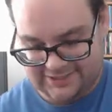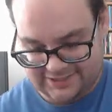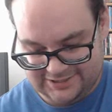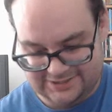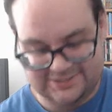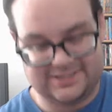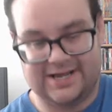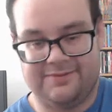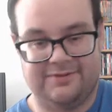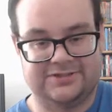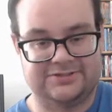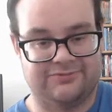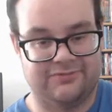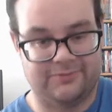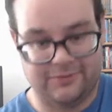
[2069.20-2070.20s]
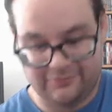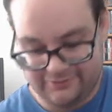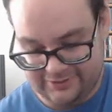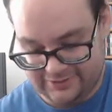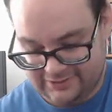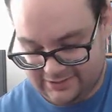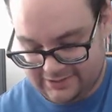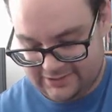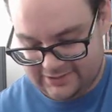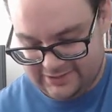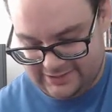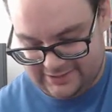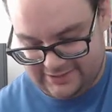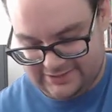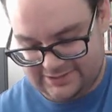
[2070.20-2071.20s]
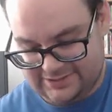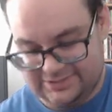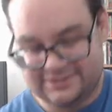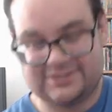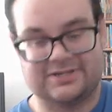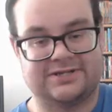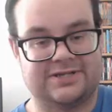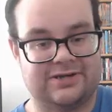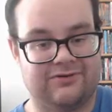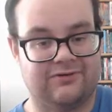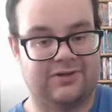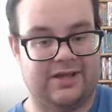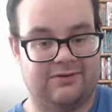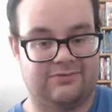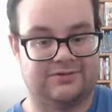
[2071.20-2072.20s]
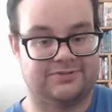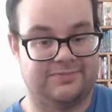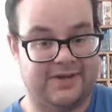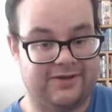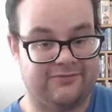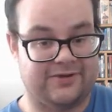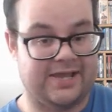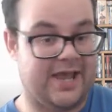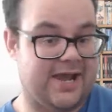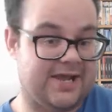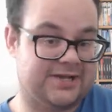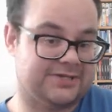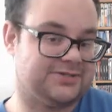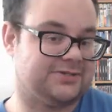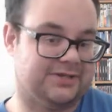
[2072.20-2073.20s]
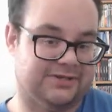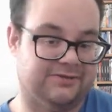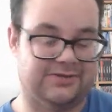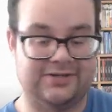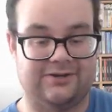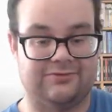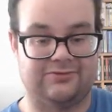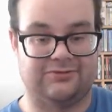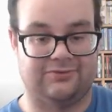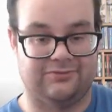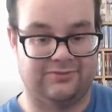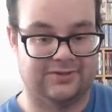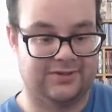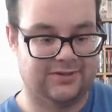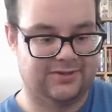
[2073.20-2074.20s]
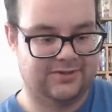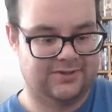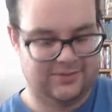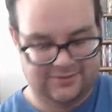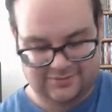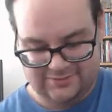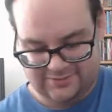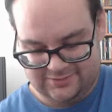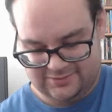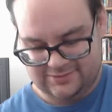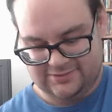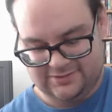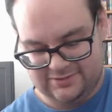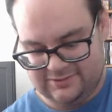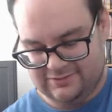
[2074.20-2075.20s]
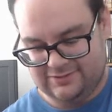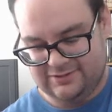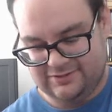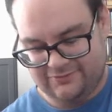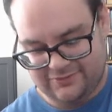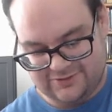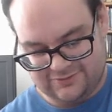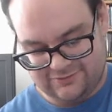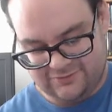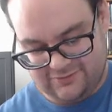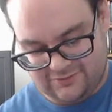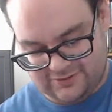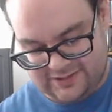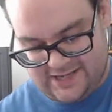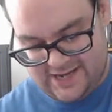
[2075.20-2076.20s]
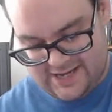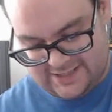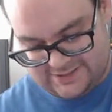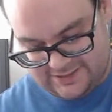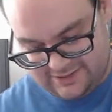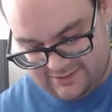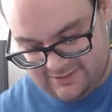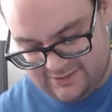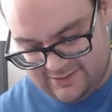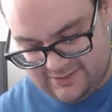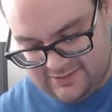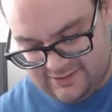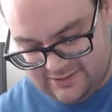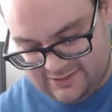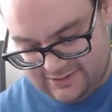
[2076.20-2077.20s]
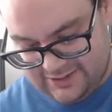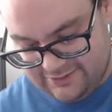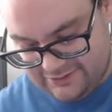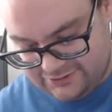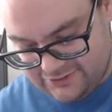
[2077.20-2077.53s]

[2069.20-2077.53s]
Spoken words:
It's just not much of a movie. This is just a sequel that was made for cash. You tell to. Well, first of all, the casting. Larry